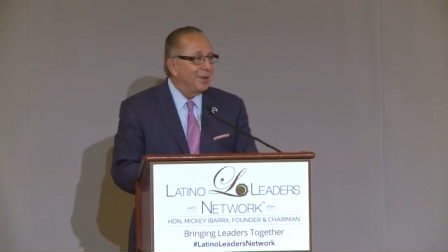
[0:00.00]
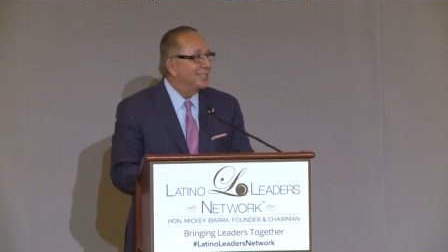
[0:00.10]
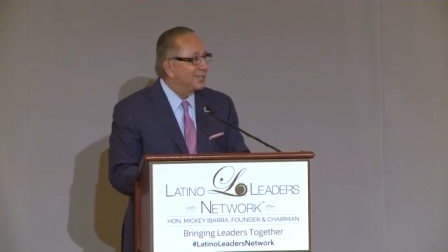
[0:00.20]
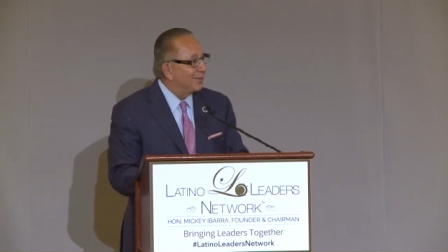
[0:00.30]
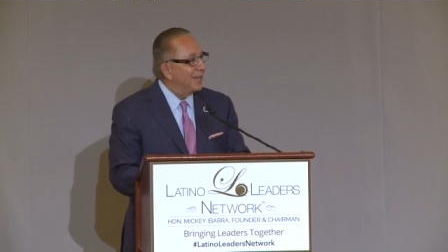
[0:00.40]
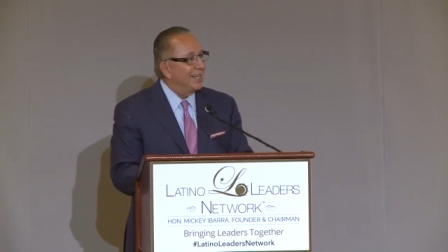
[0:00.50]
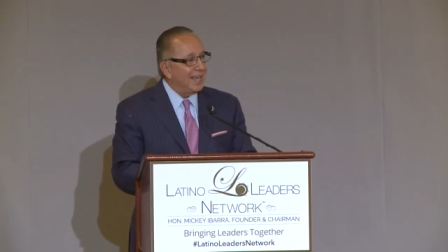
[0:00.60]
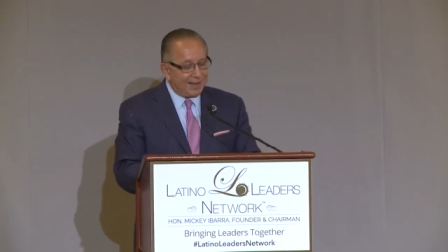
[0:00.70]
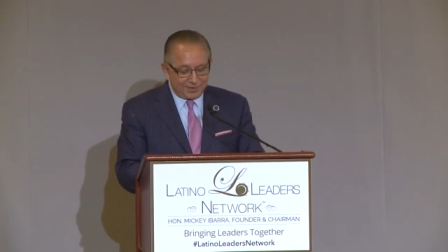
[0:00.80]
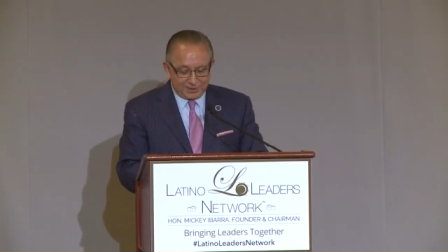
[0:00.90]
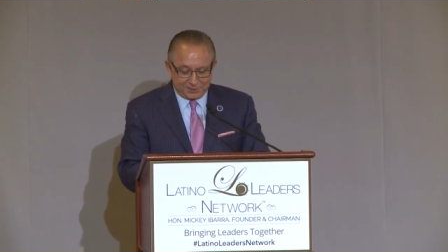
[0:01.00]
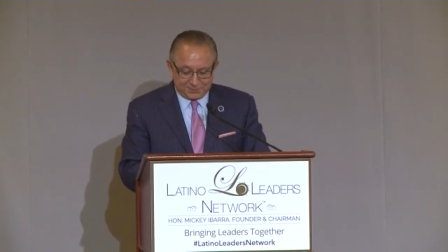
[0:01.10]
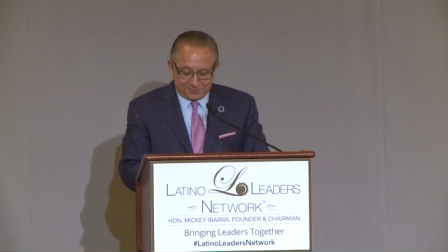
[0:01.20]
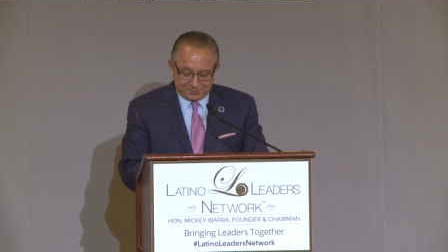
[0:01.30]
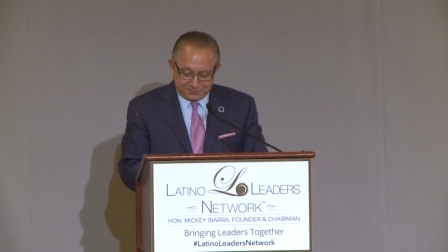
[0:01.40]
Pennsylvania Avenue
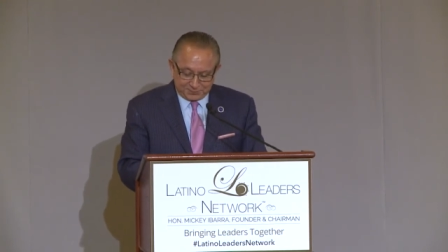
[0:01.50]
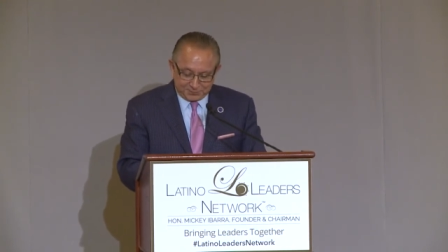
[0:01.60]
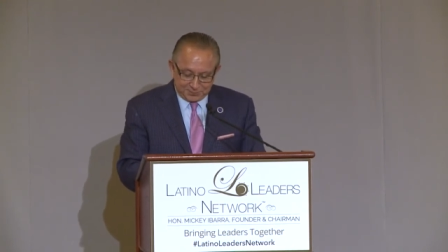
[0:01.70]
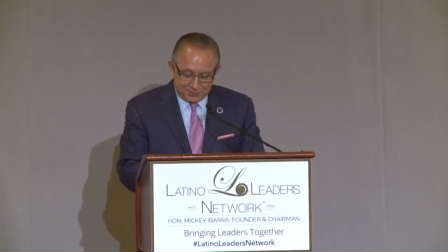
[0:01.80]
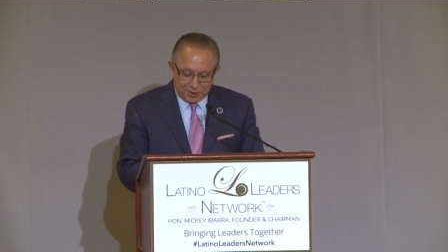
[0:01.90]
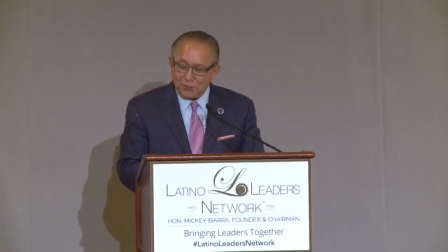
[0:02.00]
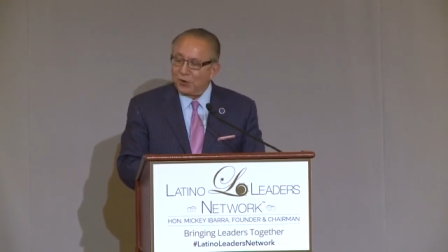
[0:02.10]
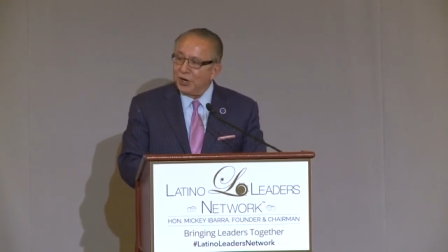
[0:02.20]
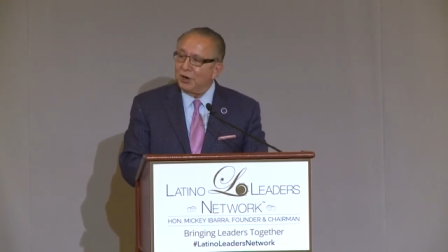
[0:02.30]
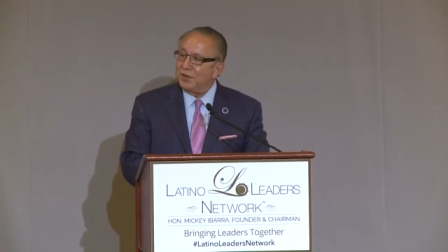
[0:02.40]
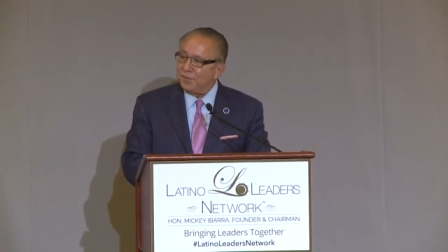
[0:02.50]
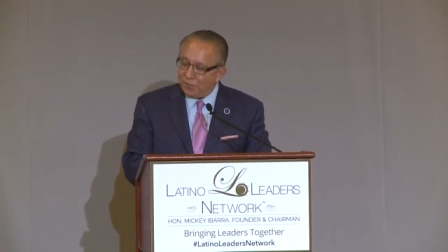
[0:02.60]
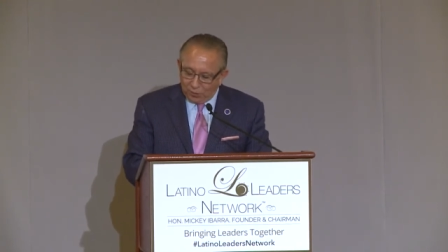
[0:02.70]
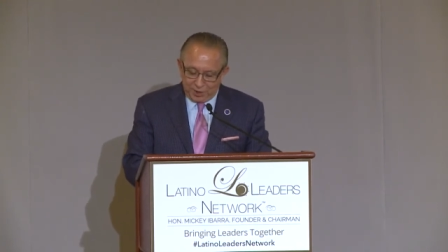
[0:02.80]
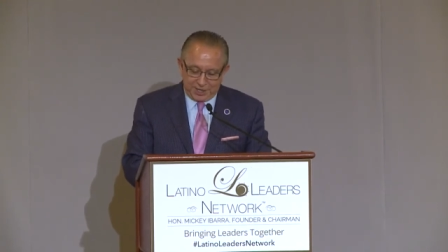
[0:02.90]
for nearly
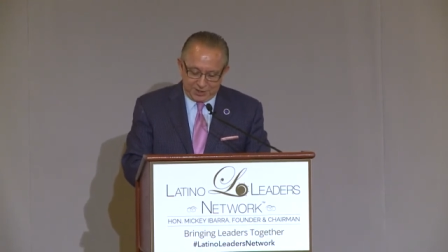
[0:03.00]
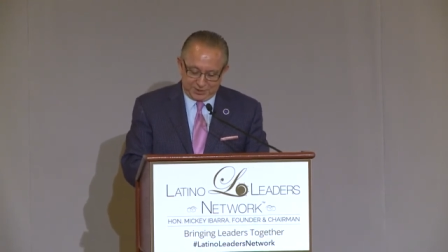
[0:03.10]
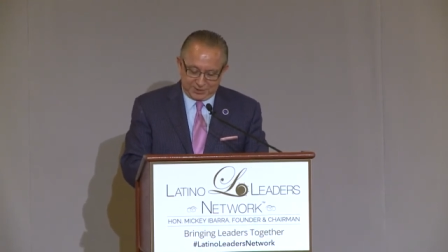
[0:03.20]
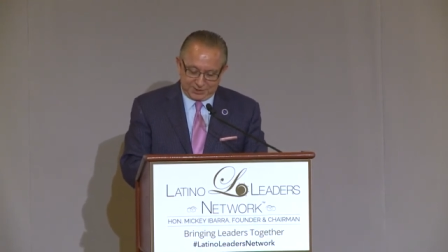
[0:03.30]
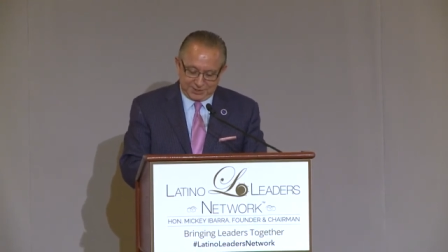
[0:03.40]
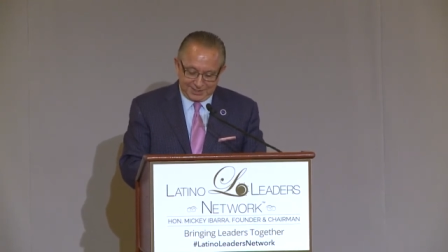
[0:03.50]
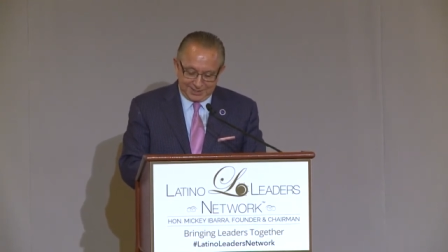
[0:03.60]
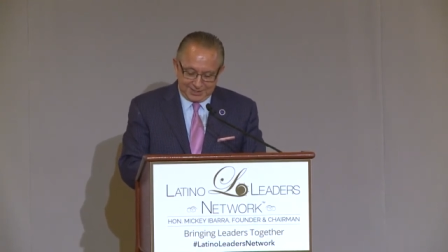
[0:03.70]
four years,